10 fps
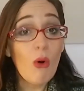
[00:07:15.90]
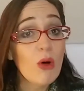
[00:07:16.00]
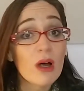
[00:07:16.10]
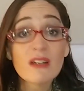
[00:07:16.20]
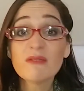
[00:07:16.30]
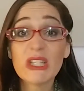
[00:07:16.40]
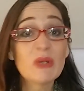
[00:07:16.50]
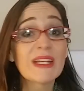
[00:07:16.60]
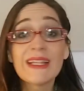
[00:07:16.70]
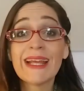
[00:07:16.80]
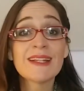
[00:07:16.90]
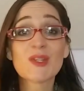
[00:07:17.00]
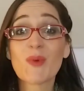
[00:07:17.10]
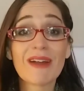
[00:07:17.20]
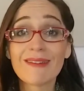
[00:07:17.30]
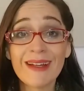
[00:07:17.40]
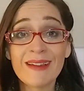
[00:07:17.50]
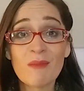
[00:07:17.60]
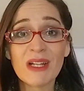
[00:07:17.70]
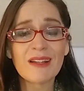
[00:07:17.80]
Or you can land squarely
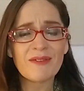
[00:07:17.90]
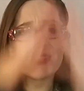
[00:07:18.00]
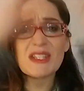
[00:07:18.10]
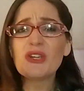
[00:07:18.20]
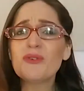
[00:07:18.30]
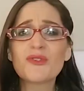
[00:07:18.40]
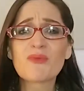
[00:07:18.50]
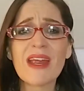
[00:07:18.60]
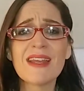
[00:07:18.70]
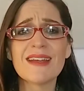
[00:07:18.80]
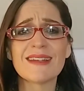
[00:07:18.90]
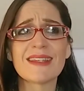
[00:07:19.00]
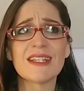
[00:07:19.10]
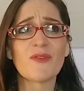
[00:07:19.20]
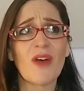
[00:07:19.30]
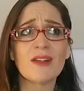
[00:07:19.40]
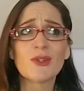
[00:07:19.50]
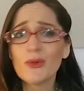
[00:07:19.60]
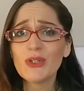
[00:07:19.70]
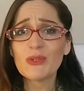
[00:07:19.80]
in the middle of this huge radius that
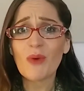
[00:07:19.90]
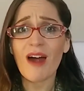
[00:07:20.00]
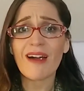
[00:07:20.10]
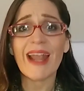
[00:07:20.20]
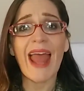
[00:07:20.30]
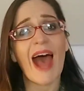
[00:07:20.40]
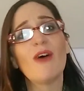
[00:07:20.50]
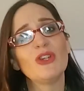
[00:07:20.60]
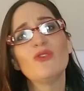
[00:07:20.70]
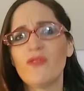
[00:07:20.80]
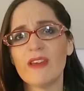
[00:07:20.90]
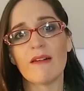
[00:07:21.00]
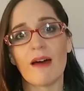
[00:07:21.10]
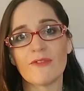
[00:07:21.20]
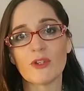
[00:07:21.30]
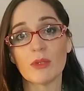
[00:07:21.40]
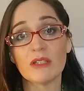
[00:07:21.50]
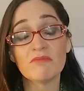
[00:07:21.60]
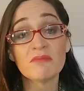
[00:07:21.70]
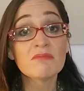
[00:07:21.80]
defines who you are and how you feel
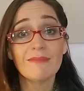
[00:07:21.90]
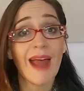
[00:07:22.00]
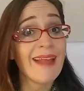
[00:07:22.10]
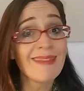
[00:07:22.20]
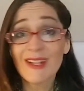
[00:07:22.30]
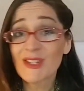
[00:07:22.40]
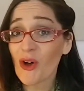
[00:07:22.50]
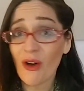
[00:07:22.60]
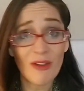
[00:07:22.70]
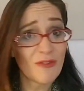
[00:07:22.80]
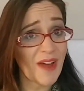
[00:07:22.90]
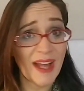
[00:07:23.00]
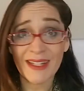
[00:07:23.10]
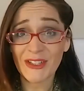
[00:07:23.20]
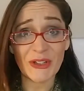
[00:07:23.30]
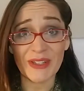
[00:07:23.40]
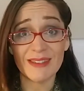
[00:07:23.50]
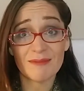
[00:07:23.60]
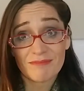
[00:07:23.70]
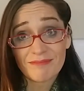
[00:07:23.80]
comfortable. And that's all fine and good.